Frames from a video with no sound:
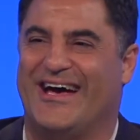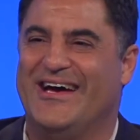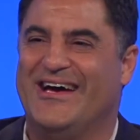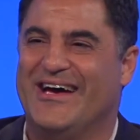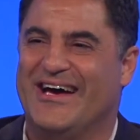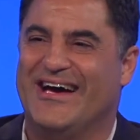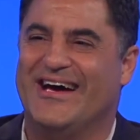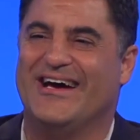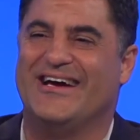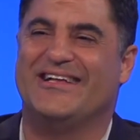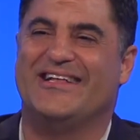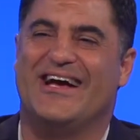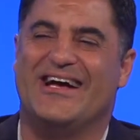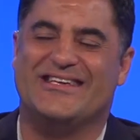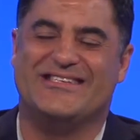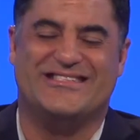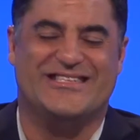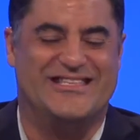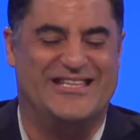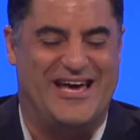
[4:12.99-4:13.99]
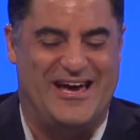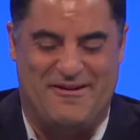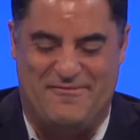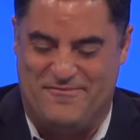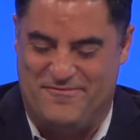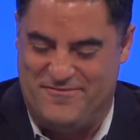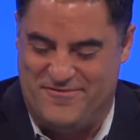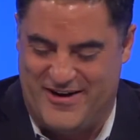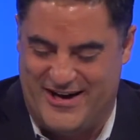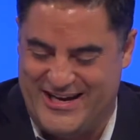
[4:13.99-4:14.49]
Isn't that
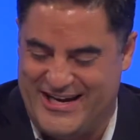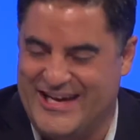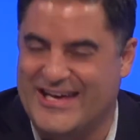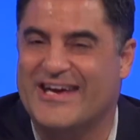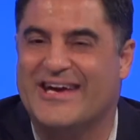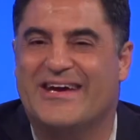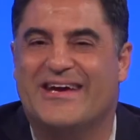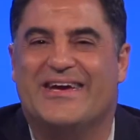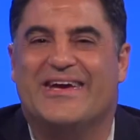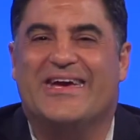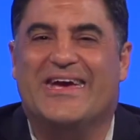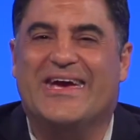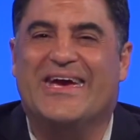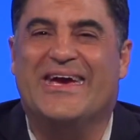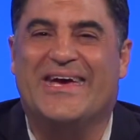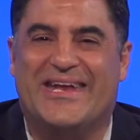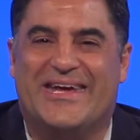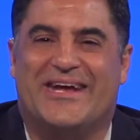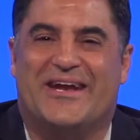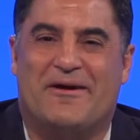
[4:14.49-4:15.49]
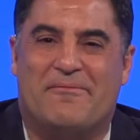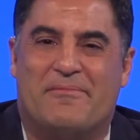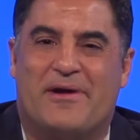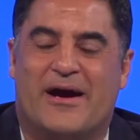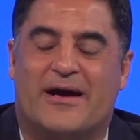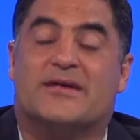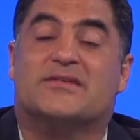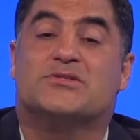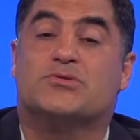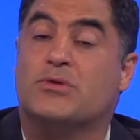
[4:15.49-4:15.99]
funny? Idiot
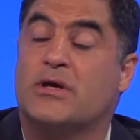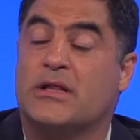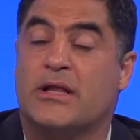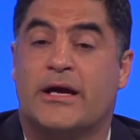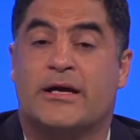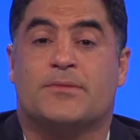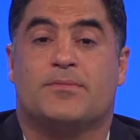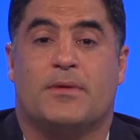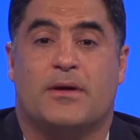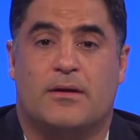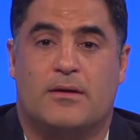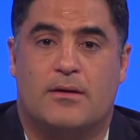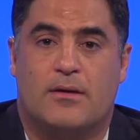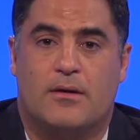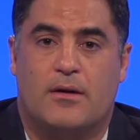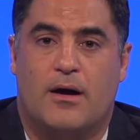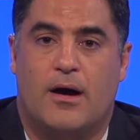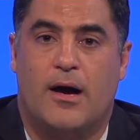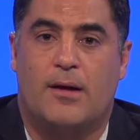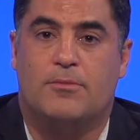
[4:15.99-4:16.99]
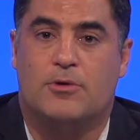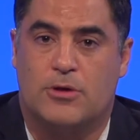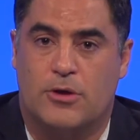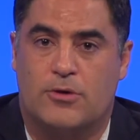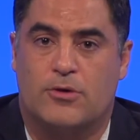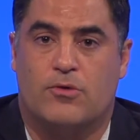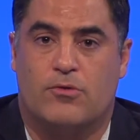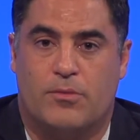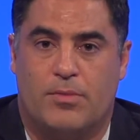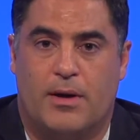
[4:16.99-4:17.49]
Americans, reelect me. I'm your
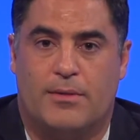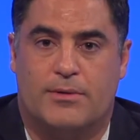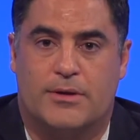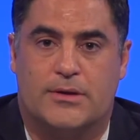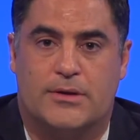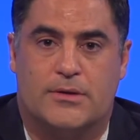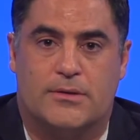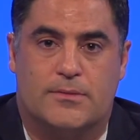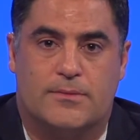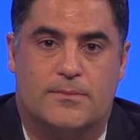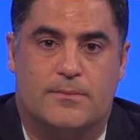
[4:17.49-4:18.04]
local Republican.